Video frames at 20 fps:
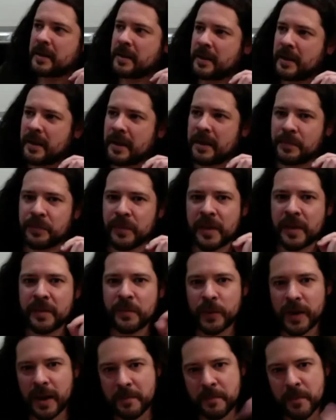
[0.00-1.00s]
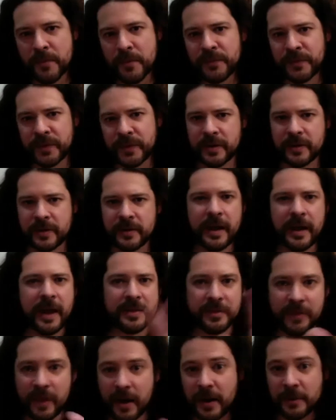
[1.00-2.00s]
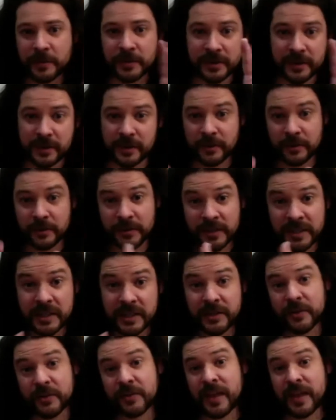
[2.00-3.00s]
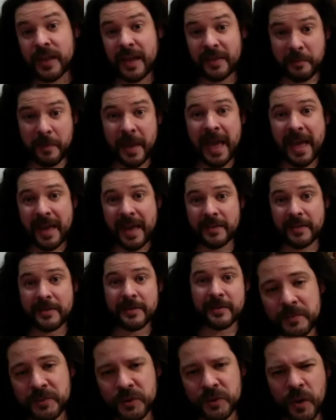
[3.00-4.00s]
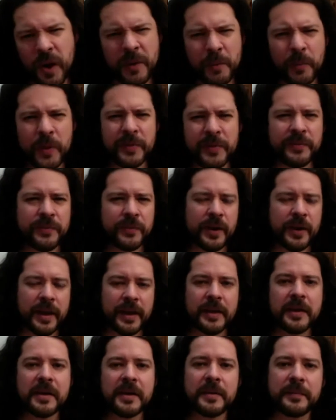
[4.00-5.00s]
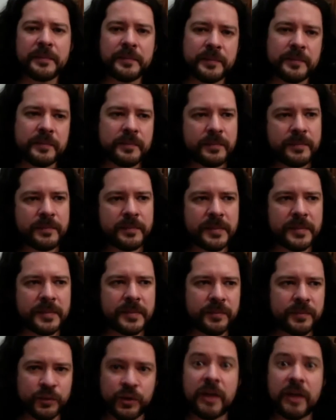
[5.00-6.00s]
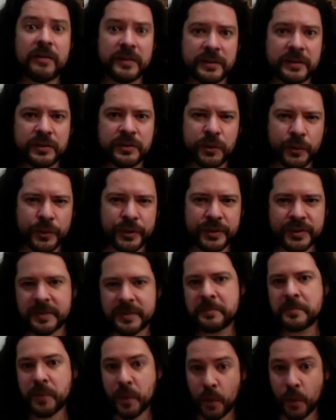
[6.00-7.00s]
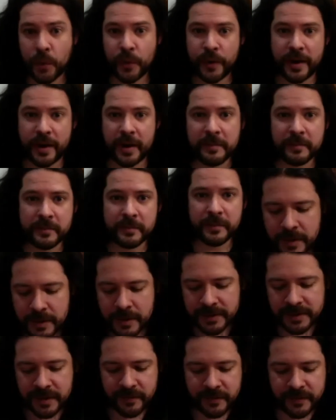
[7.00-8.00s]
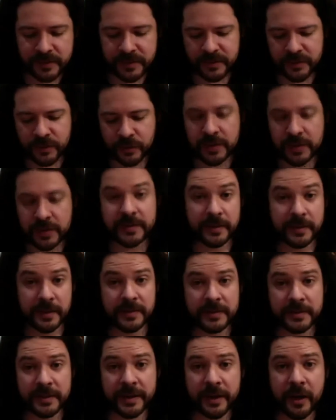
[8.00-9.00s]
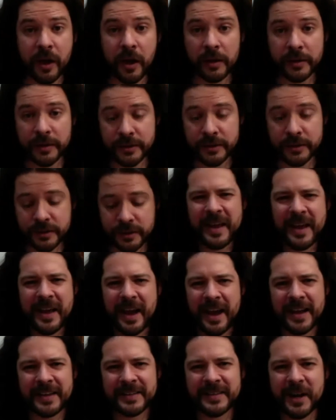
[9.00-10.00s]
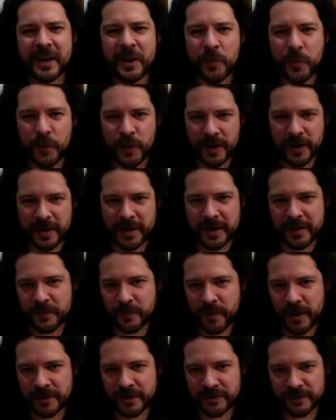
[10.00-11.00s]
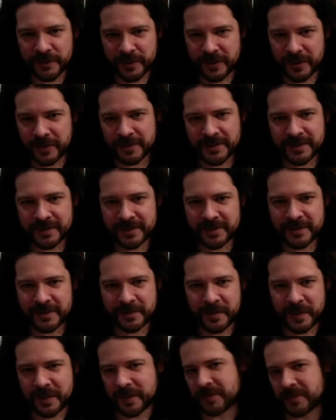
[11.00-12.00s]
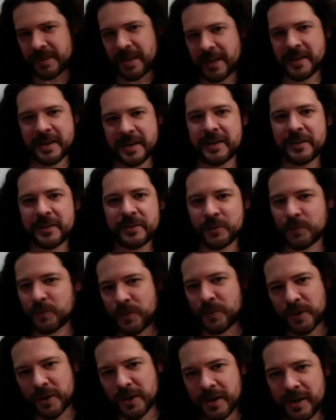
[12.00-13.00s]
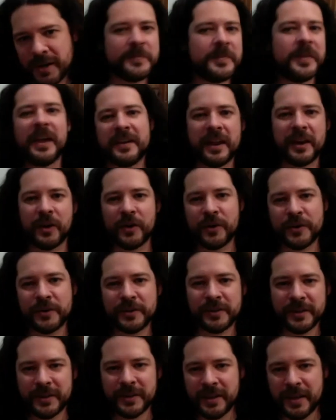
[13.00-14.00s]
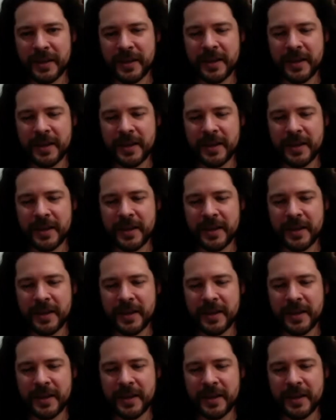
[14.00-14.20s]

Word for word: And then when I moved here, I thought I was going to continue on that path. So I went for like a travel and tourism program in San Francisco at, at City College. I started working in restaurants because I needed to work and I learned